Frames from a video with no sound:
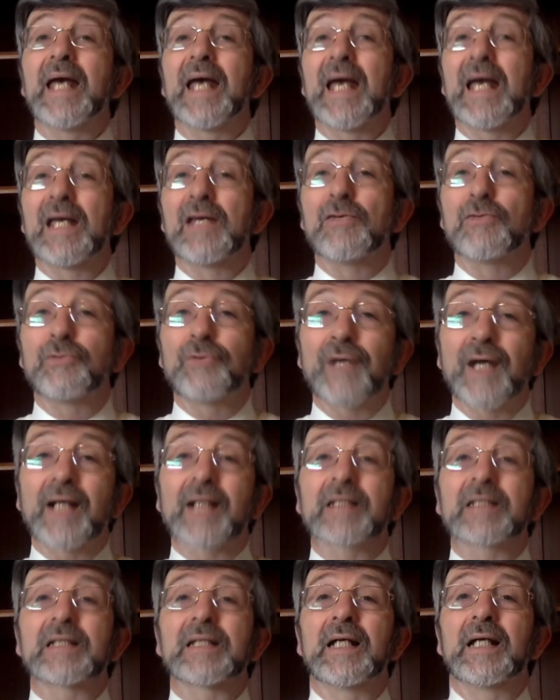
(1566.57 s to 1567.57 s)
In
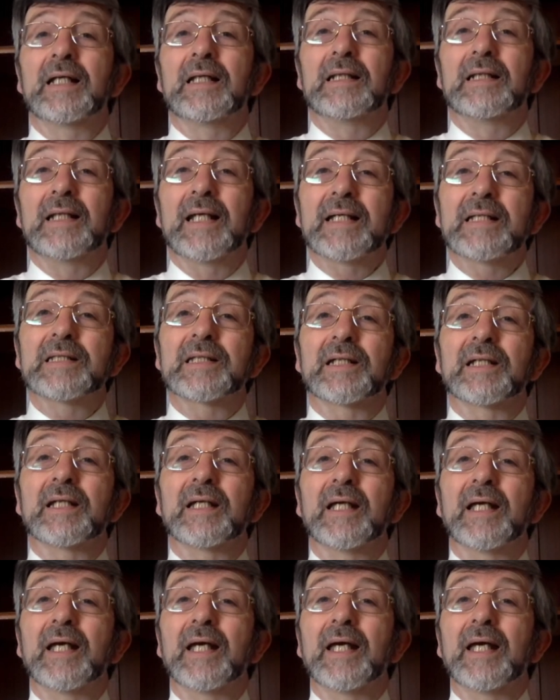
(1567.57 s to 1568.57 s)
fact, later
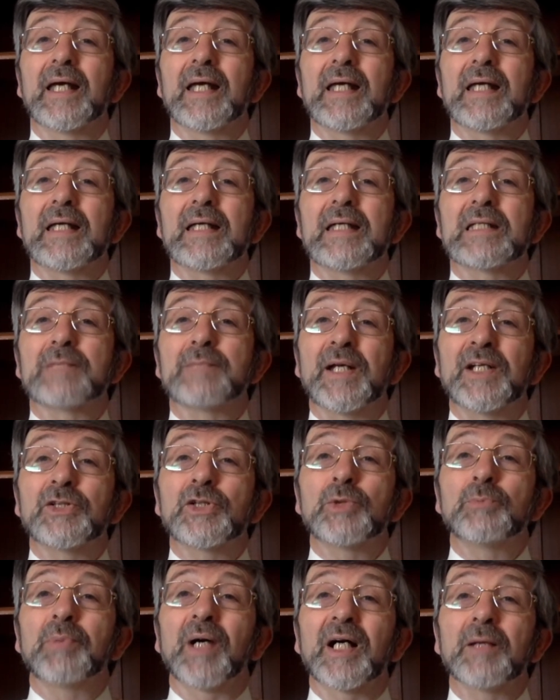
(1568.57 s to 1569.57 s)
he is
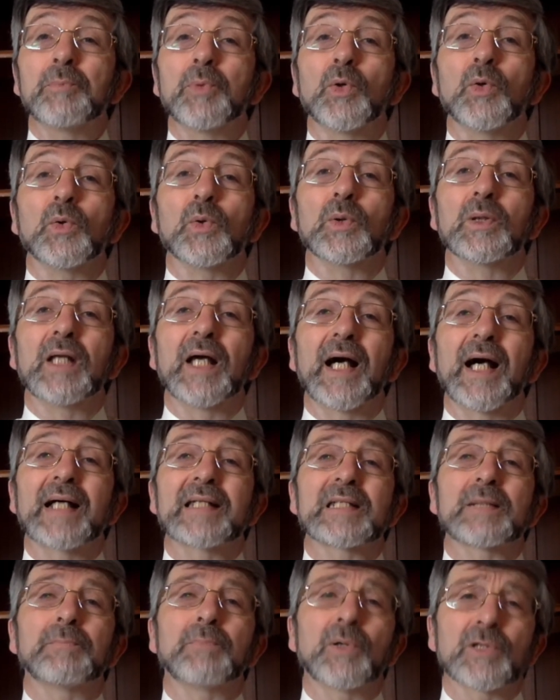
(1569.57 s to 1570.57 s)
mentioned by Paul
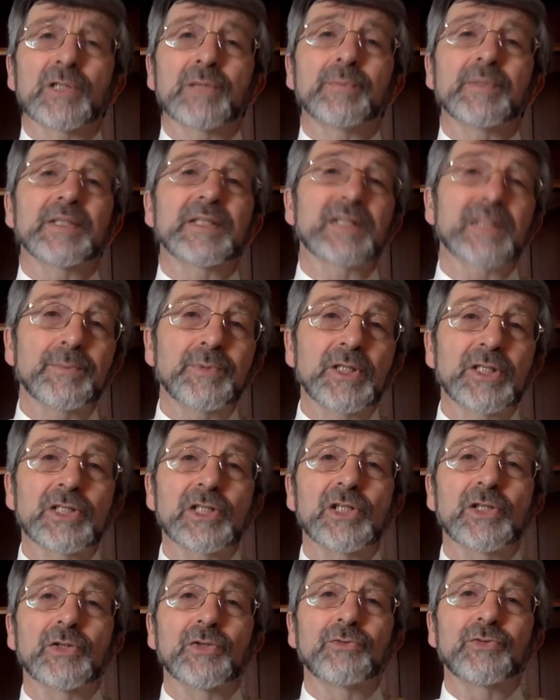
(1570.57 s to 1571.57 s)
as a possible
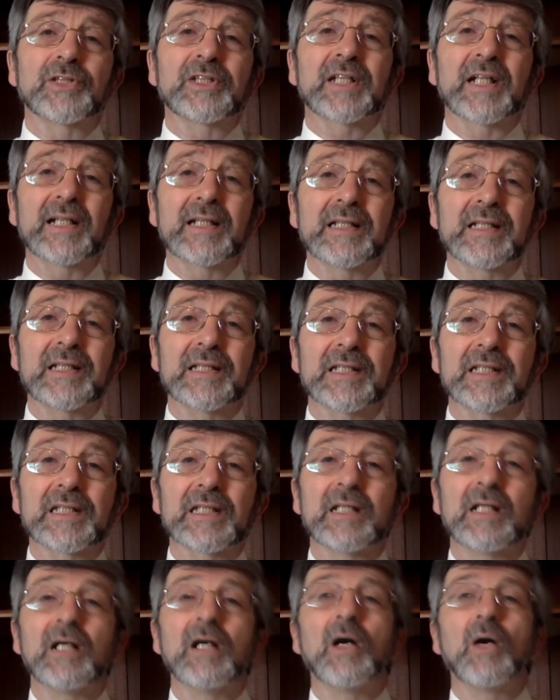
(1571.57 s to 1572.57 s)
substitute for
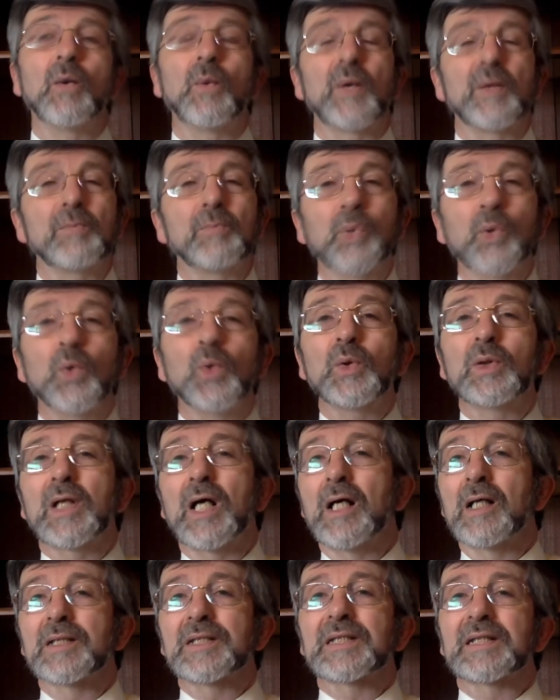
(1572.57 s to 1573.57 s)
Titus when Paul
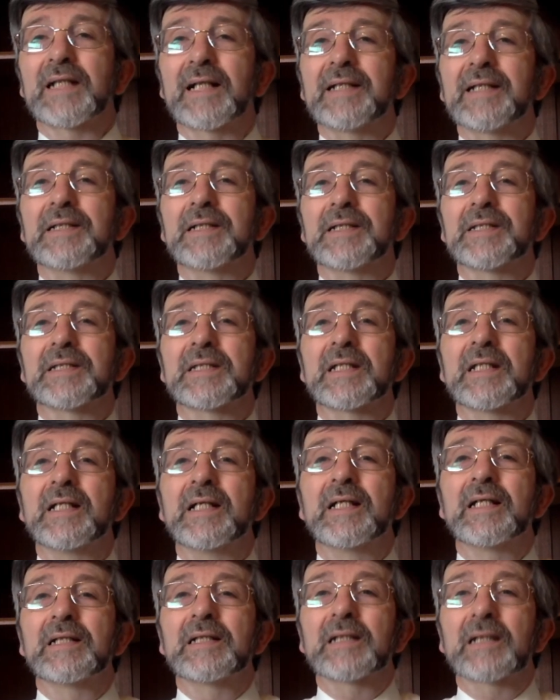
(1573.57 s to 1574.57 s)
asked Titus
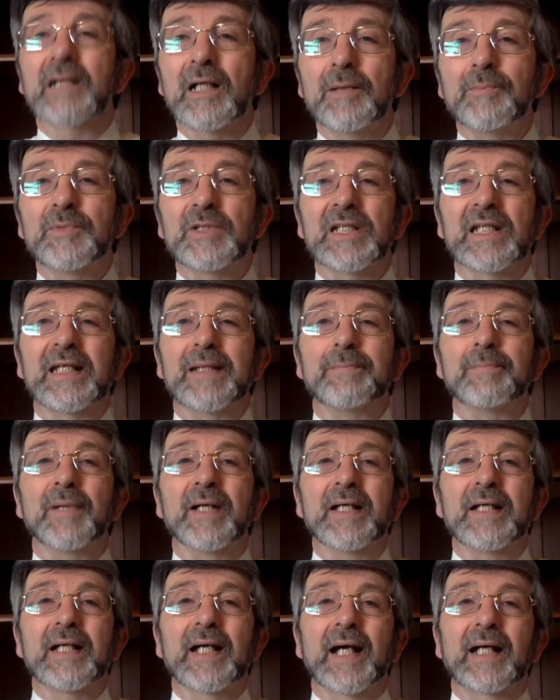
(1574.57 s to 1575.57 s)
to come to him
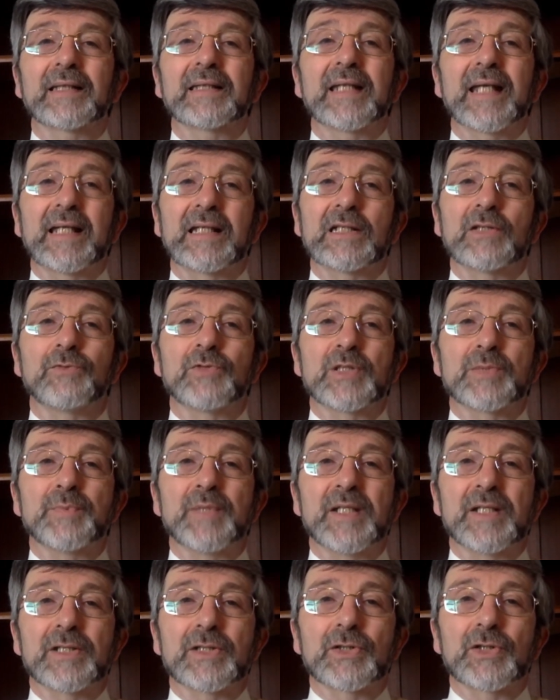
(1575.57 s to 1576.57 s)
at the end of his
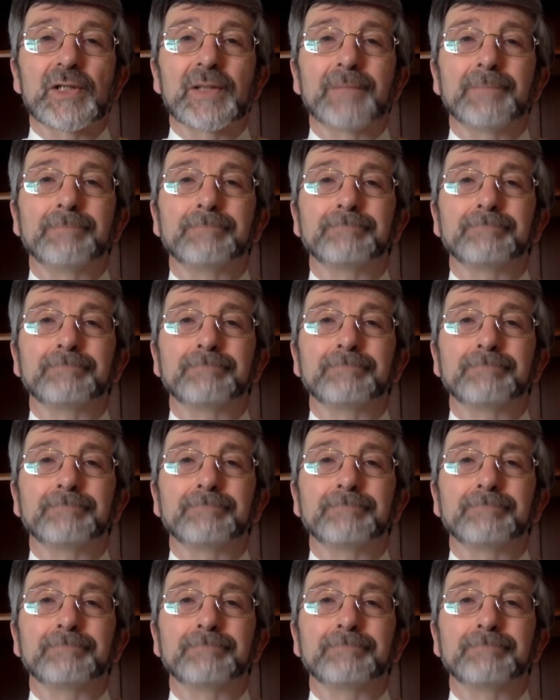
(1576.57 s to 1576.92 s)
ministry.